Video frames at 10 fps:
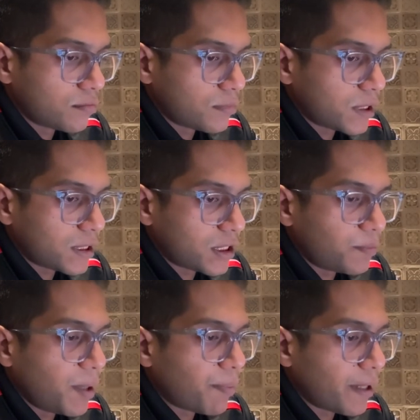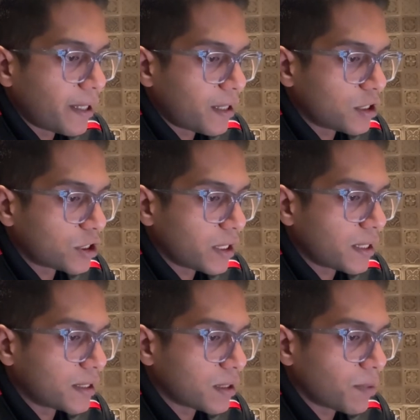that's just me predicting shit
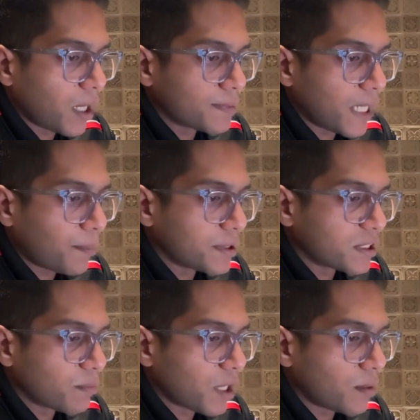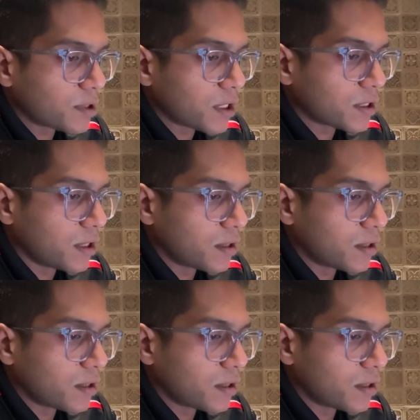that sometimes happens, sometimes doesn't.